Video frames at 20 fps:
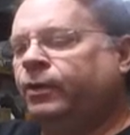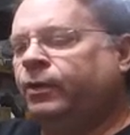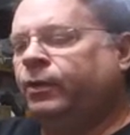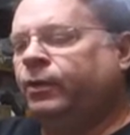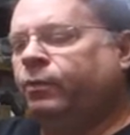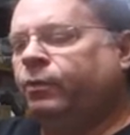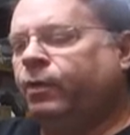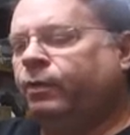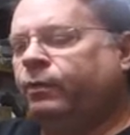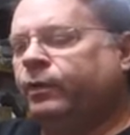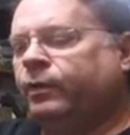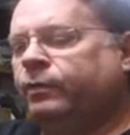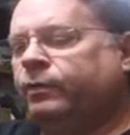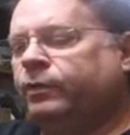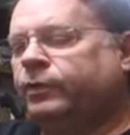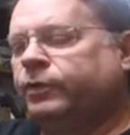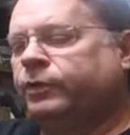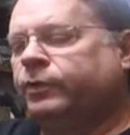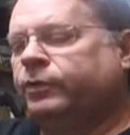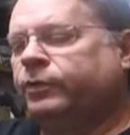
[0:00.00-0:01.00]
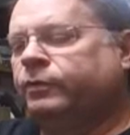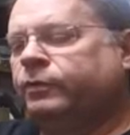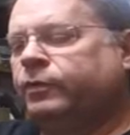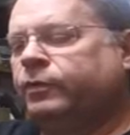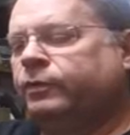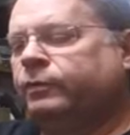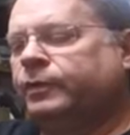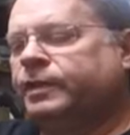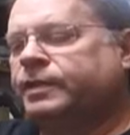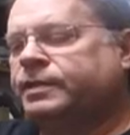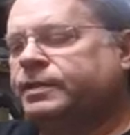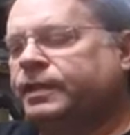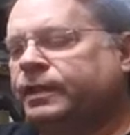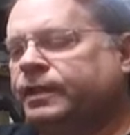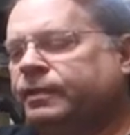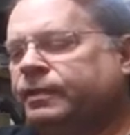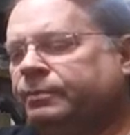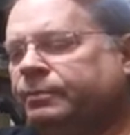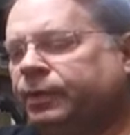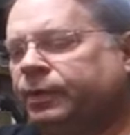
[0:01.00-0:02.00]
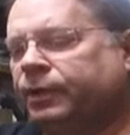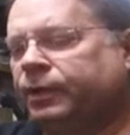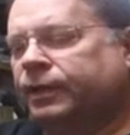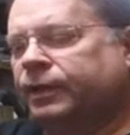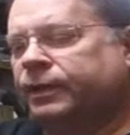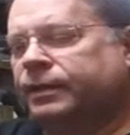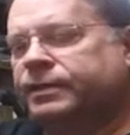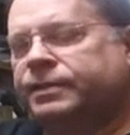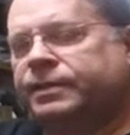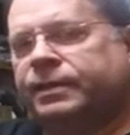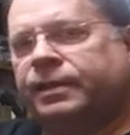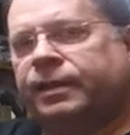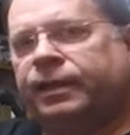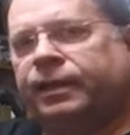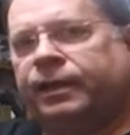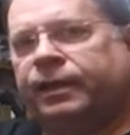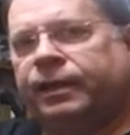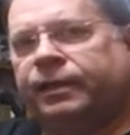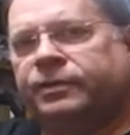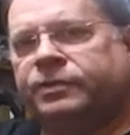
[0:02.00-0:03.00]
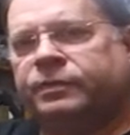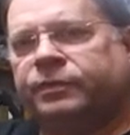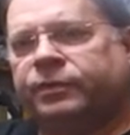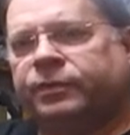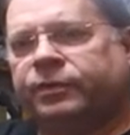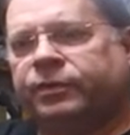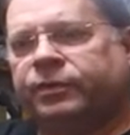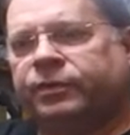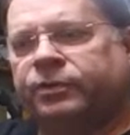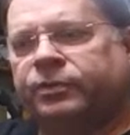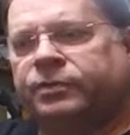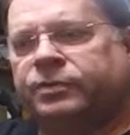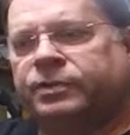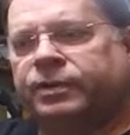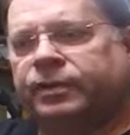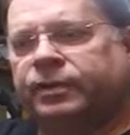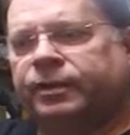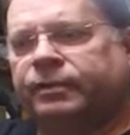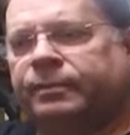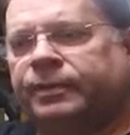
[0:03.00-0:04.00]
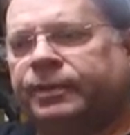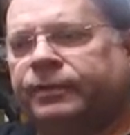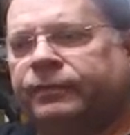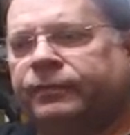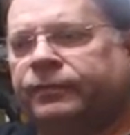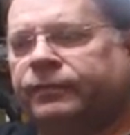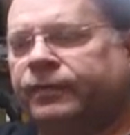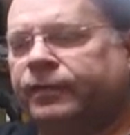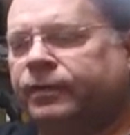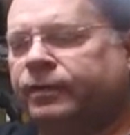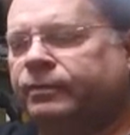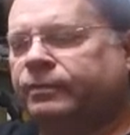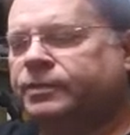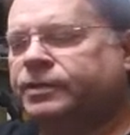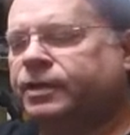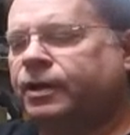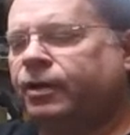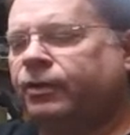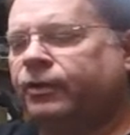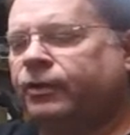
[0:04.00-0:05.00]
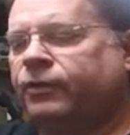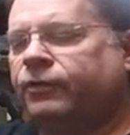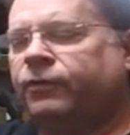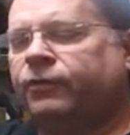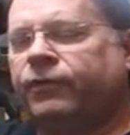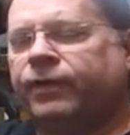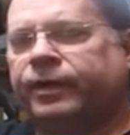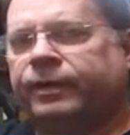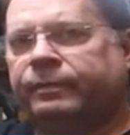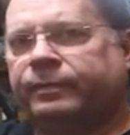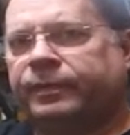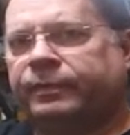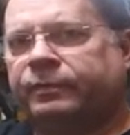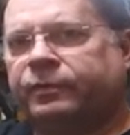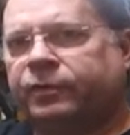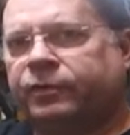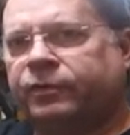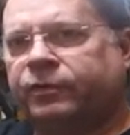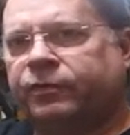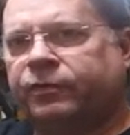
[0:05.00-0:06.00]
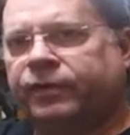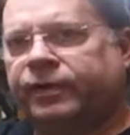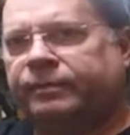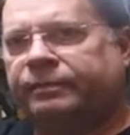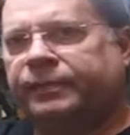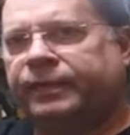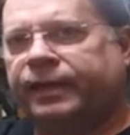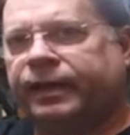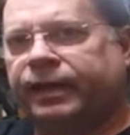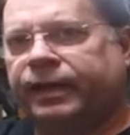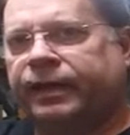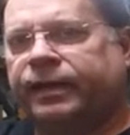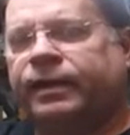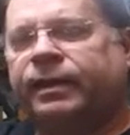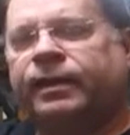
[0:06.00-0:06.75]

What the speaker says: What we will do when we seat the bullets is we'll use a little bit of what's called a crimp, and we'll crimp that